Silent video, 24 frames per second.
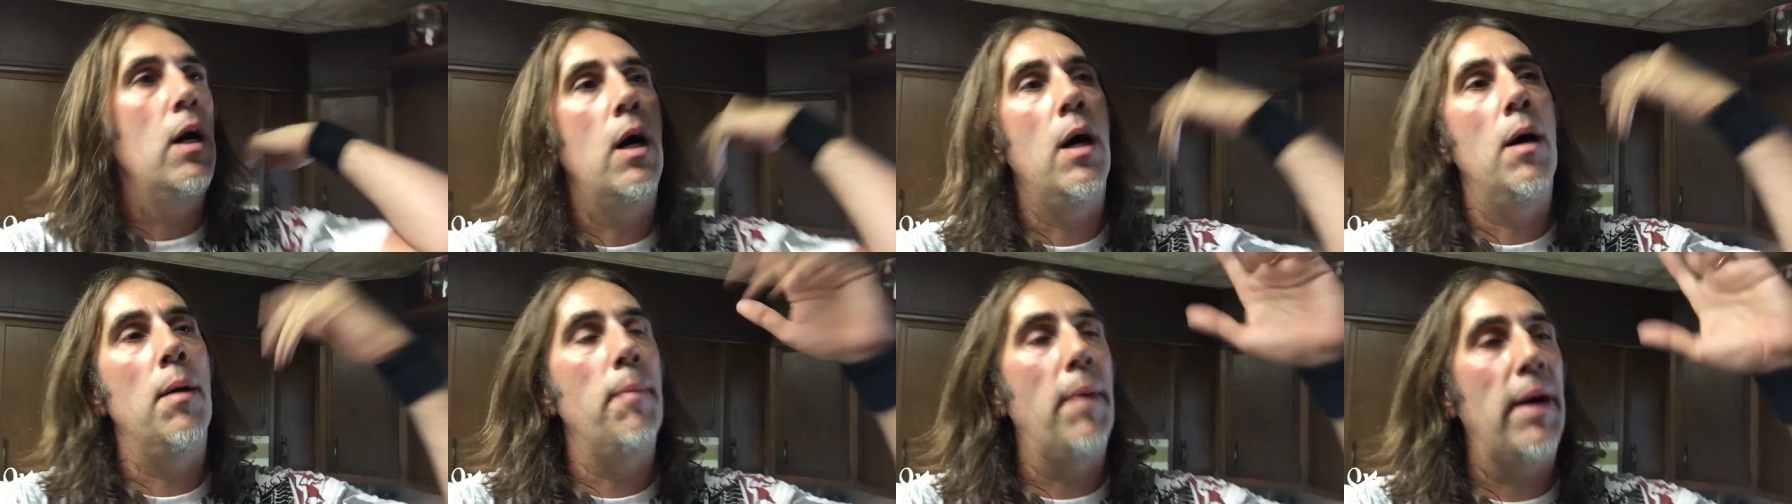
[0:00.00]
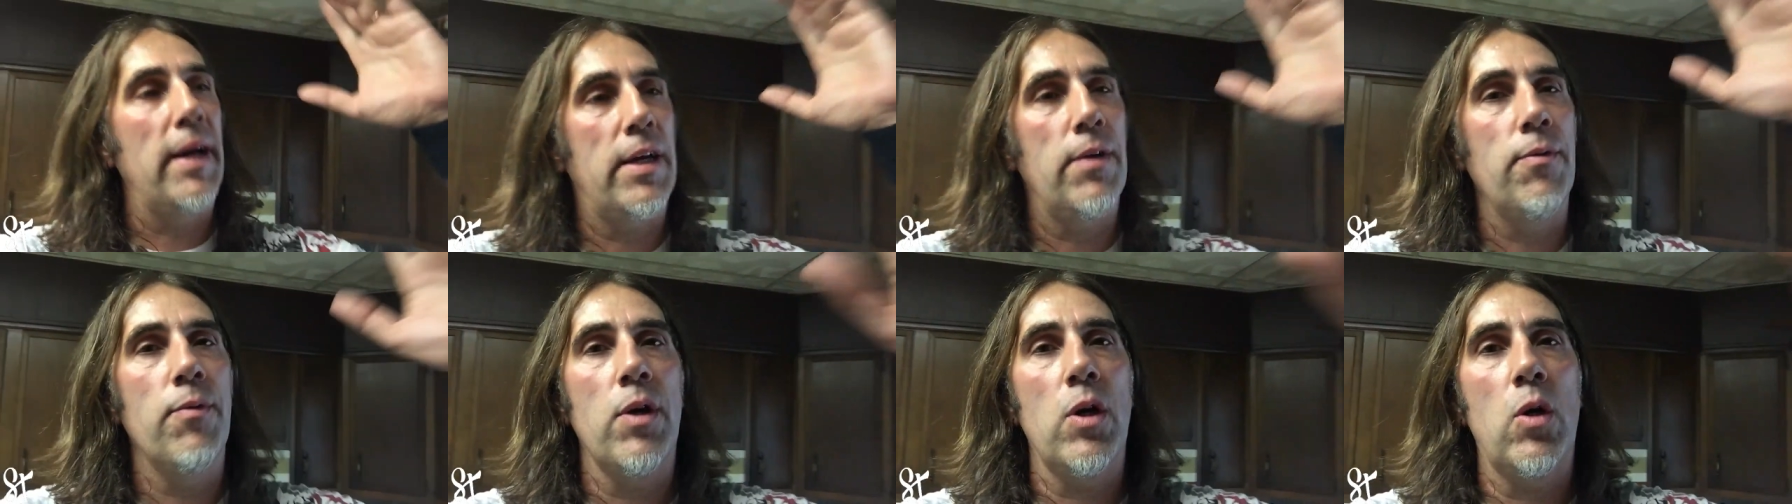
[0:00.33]
Um,
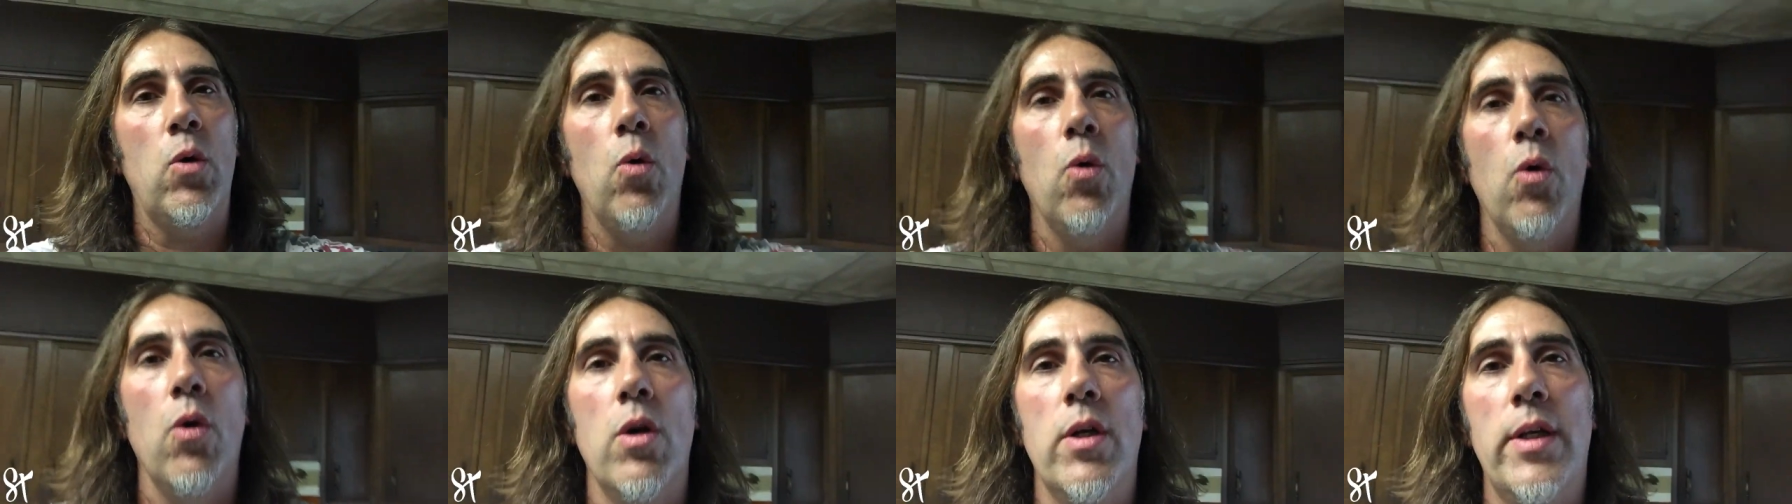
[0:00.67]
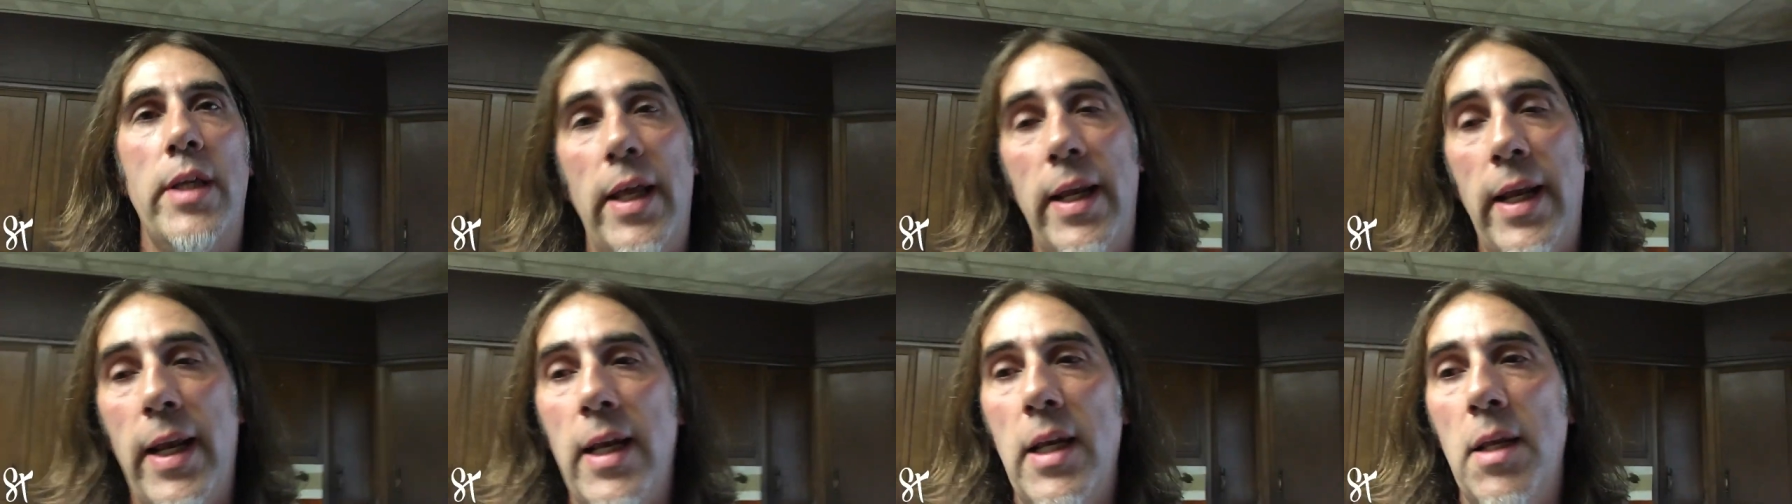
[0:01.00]
I can record
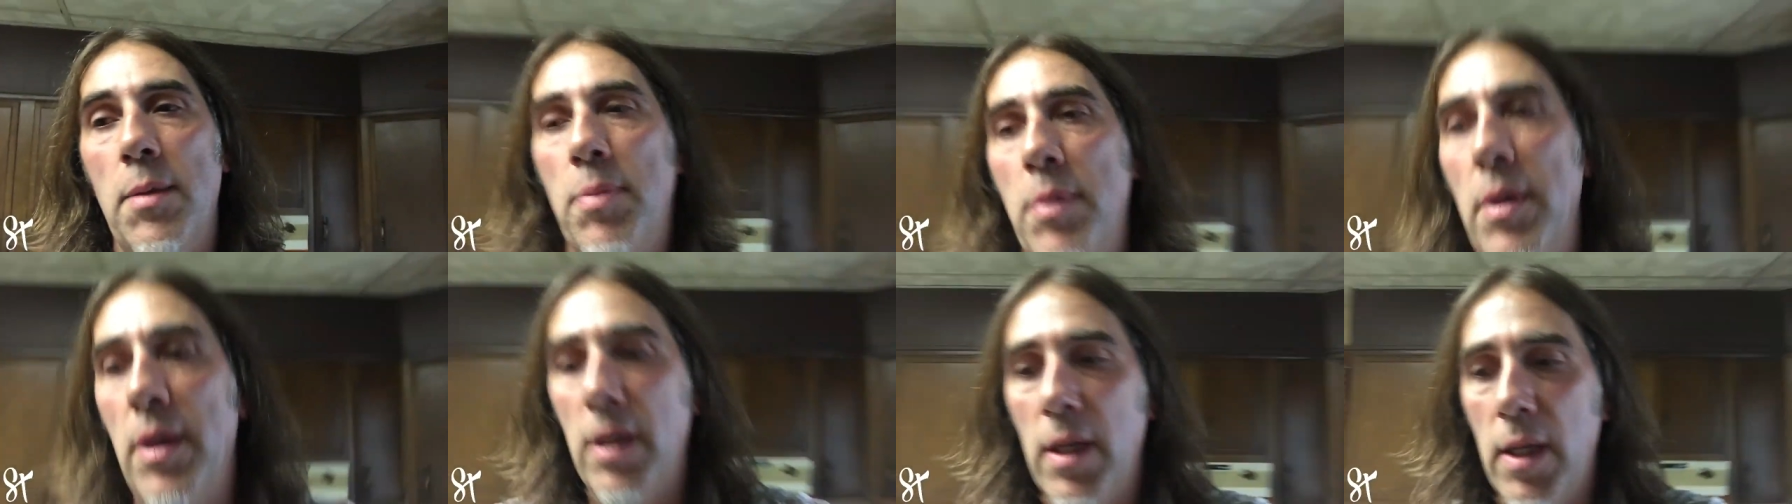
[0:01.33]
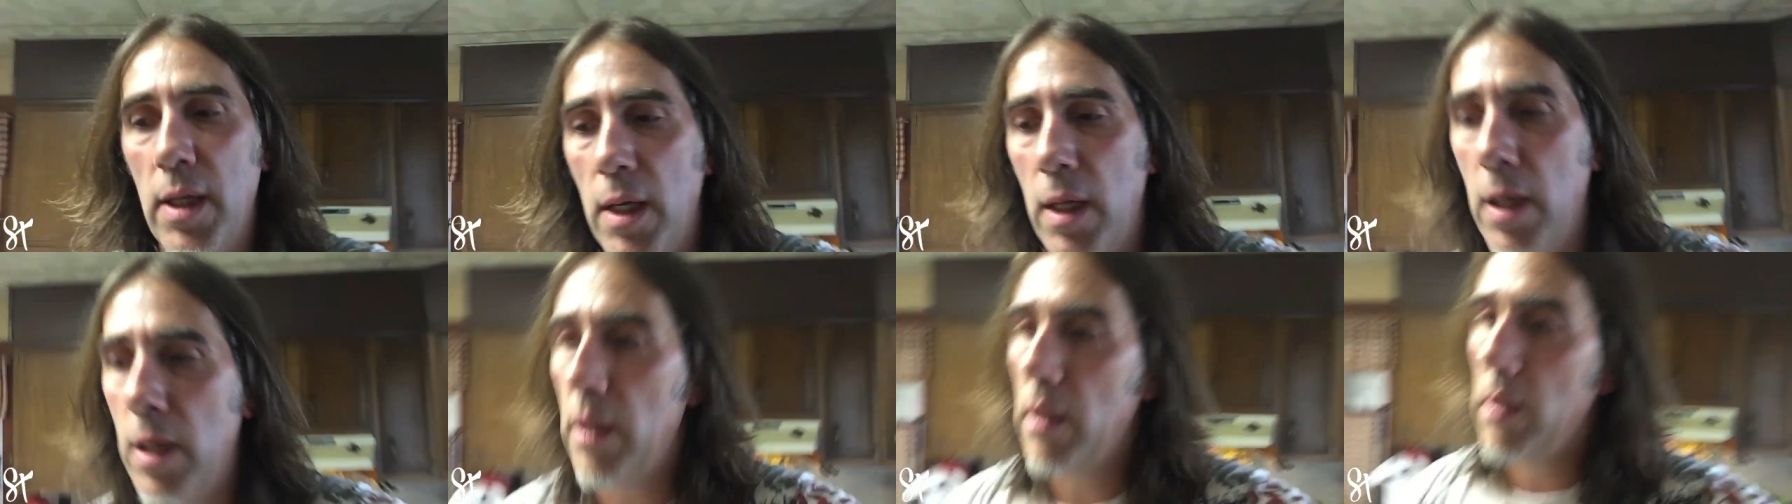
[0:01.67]

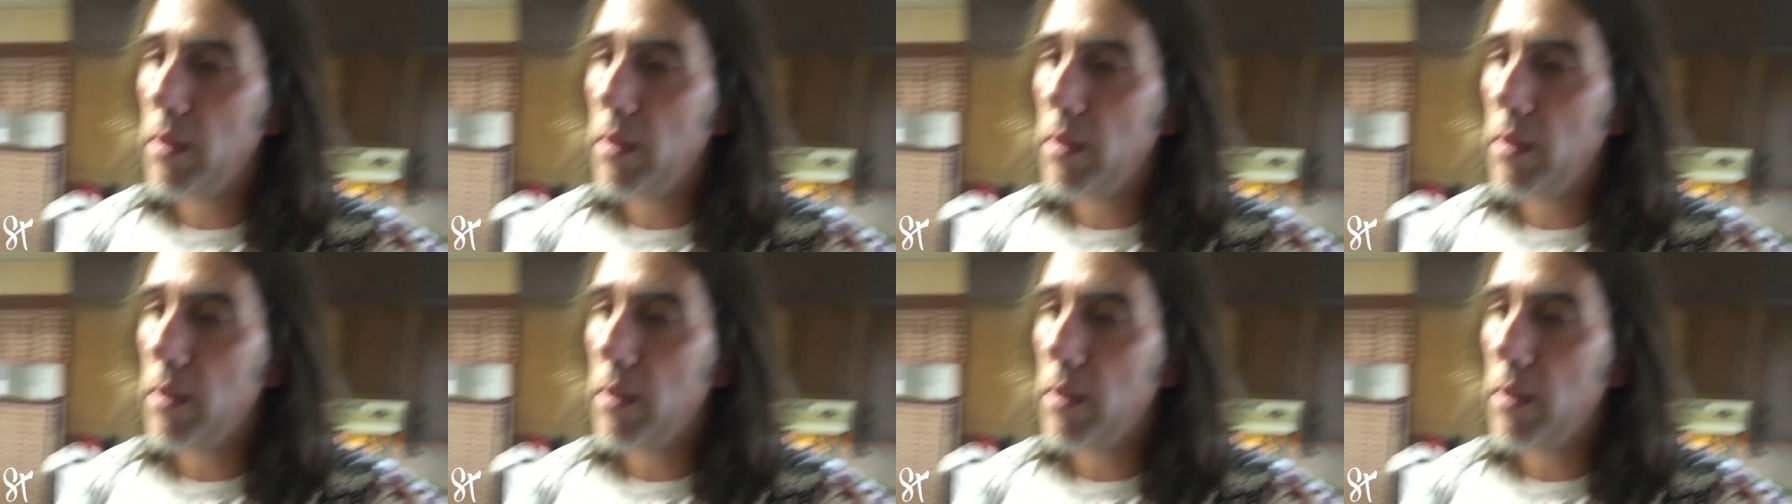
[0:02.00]
1080p.